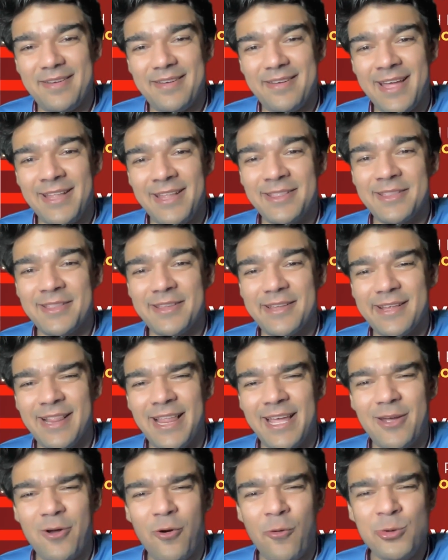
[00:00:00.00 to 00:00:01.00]
and
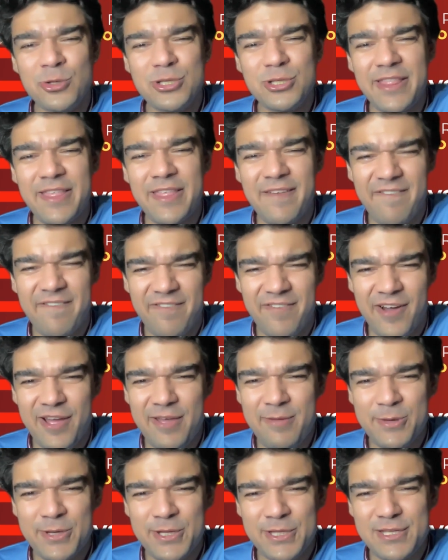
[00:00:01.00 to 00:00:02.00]
like almost I think
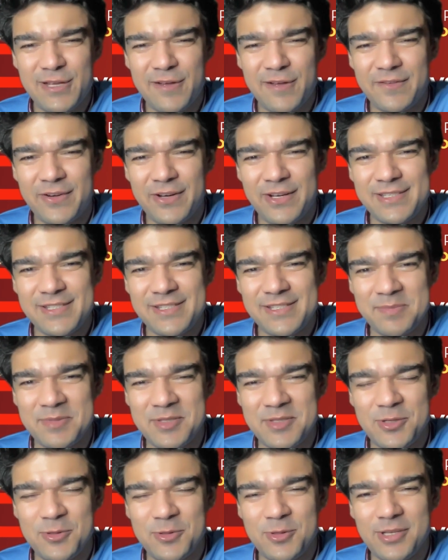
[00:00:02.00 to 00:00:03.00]
5 minutes after his
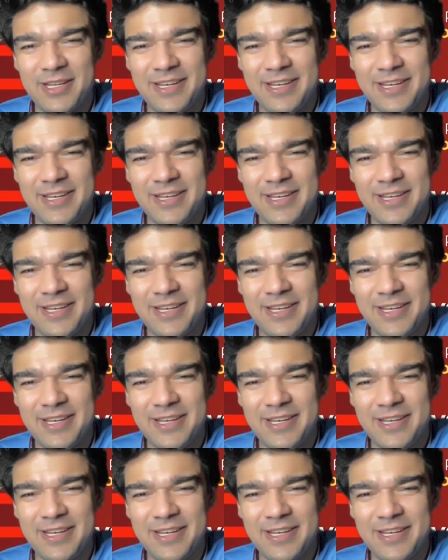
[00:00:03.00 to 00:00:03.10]
substitute,